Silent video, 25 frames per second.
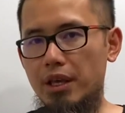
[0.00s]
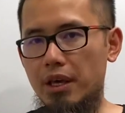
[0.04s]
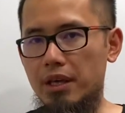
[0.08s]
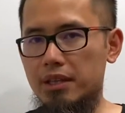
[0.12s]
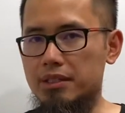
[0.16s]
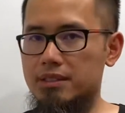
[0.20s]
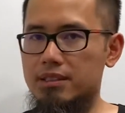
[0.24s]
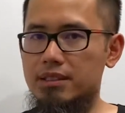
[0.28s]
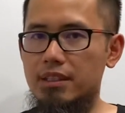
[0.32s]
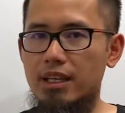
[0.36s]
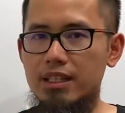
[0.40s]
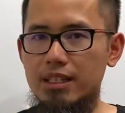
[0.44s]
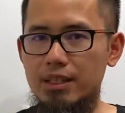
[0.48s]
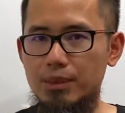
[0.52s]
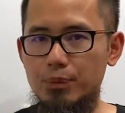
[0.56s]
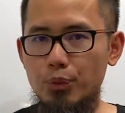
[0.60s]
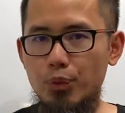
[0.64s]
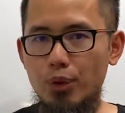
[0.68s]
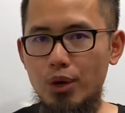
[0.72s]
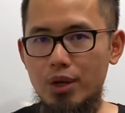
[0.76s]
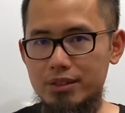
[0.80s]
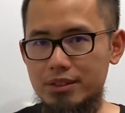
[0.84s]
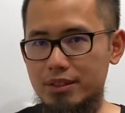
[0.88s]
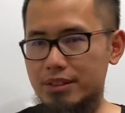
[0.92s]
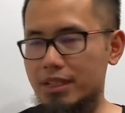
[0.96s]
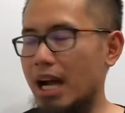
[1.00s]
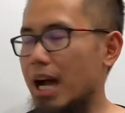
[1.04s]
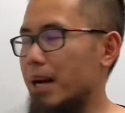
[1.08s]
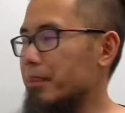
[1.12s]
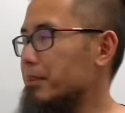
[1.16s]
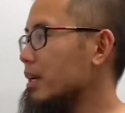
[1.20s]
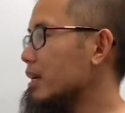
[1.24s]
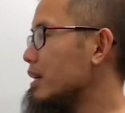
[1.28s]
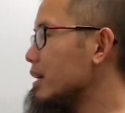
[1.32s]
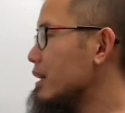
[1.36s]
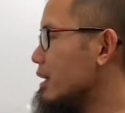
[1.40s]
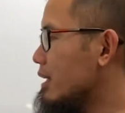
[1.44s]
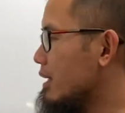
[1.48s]
x anymore on the
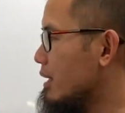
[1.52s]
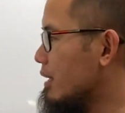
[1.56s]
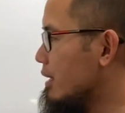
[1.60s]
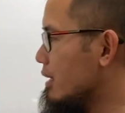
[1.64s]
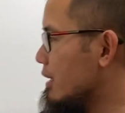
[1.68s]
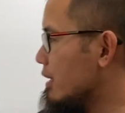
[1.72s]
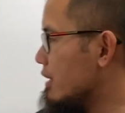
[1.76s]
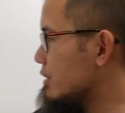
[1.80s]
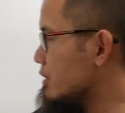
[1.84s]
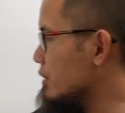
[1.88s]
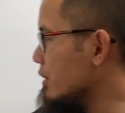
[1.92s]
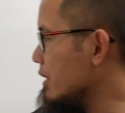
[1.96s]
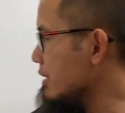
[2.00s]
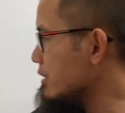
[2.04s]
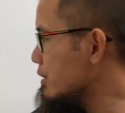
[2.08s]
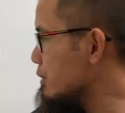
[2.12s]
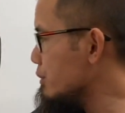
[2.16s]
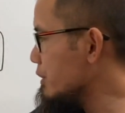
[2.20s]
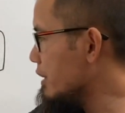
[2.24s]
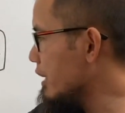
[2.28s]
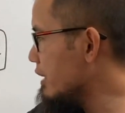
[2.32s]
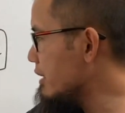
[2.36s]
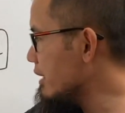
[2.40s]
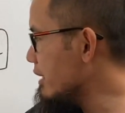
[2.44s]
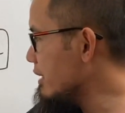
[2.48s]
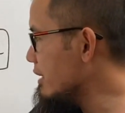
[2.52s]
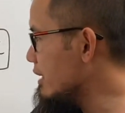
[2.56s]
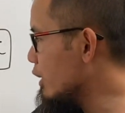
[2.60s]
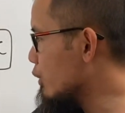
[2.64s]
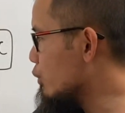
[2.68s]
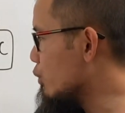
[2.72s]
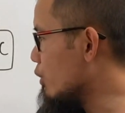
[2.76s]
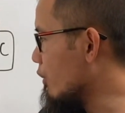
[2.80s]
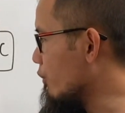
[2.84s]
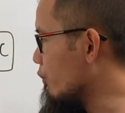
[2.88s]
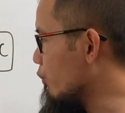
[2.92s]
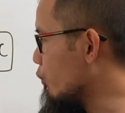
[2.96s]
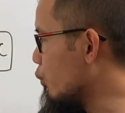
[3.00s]
top, so let's look at the
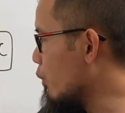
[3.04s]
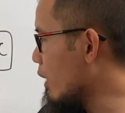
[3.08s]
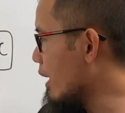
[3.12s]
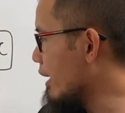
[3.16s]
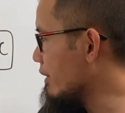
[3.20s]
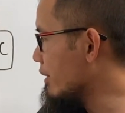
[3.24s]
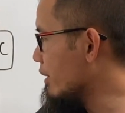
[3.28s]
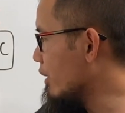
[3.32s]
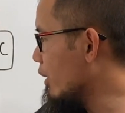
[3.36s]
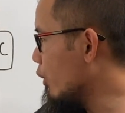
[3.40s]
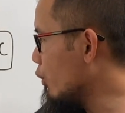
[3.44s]
integral of 1